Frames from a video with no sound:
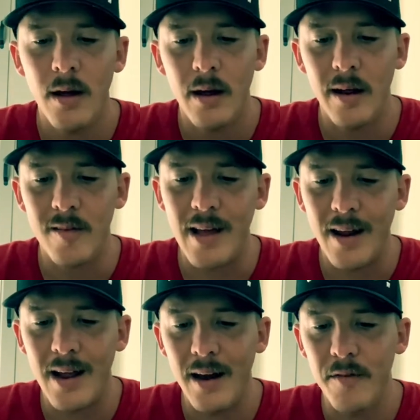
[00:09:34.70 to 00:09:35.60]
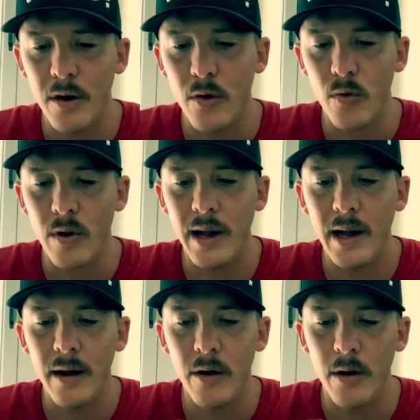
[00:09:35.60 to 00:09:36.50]
It's got kind of a
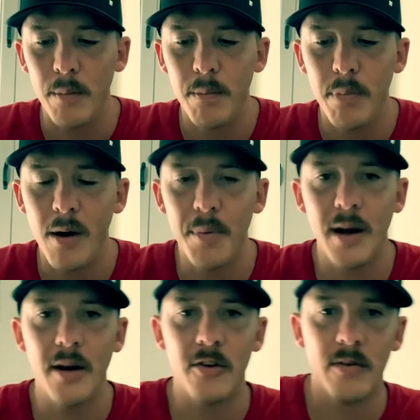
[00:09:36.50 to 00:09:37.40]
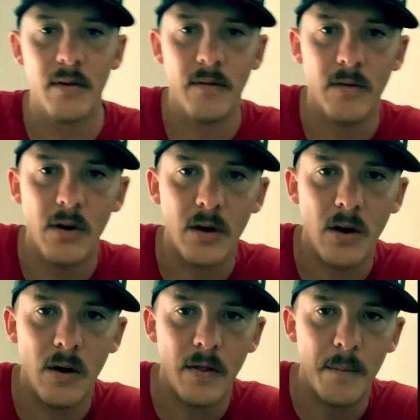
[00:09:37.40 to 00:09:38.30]
green or pumpkinish look
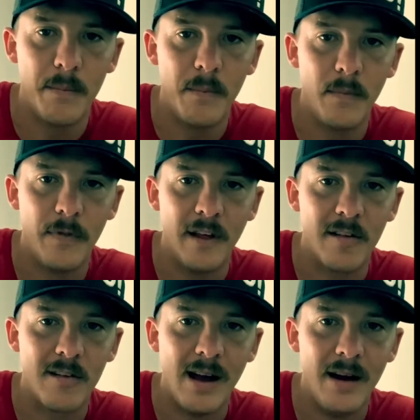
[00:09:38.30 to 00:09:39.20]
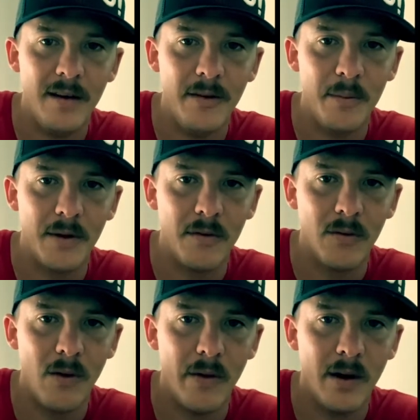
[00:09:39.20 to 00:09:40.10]
on this side of it, but if you
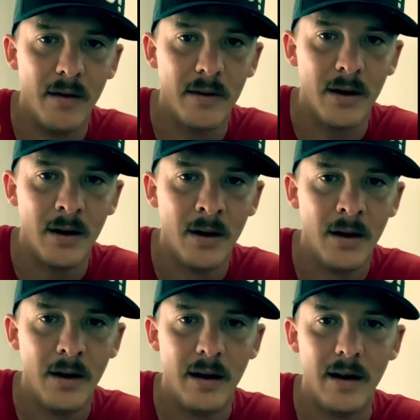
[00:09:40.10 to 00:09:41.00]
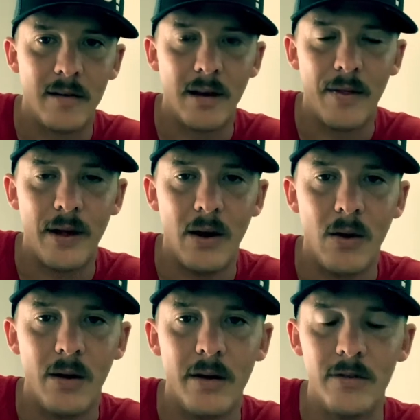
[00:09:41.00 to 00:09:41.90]
roll it over, it's got that
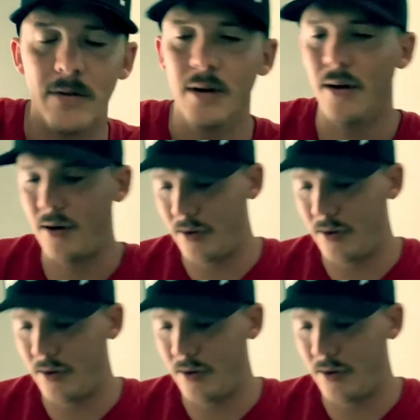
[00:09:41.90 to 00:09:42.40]
orange look.